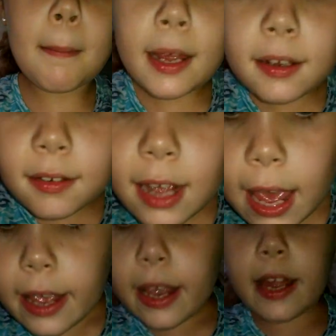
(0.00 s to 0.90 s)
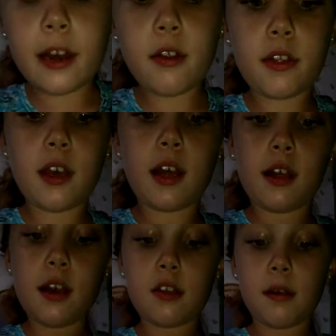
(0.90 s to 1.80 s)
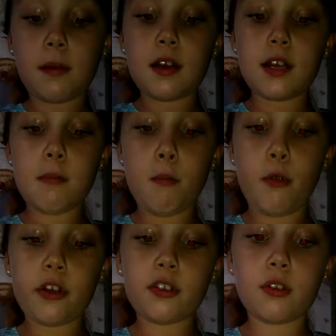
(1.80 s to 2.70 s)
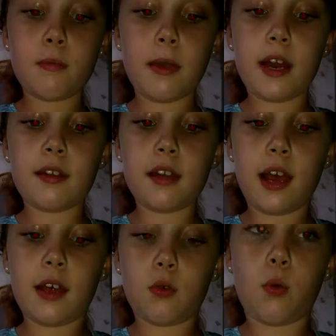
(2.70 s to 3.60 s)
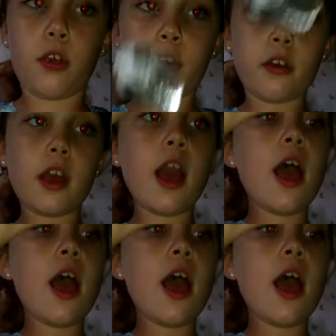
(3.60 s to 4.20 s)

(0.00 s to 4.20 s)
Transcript: a mess, and I don't think I did, so I'm going to take more so mine isn't as oily.